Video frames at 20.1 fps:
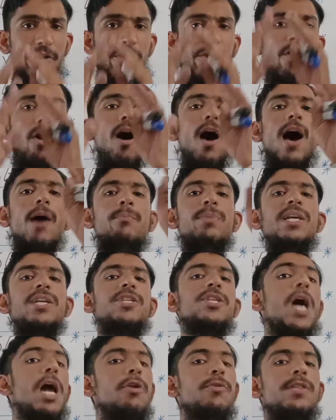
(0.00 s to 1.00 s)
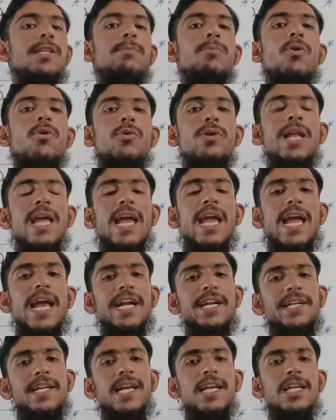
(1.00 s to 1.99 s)
draw a big chart on the board
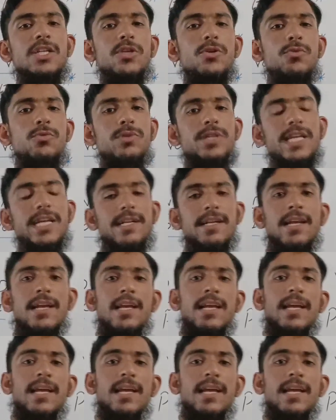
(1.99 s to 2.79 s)
and tell you that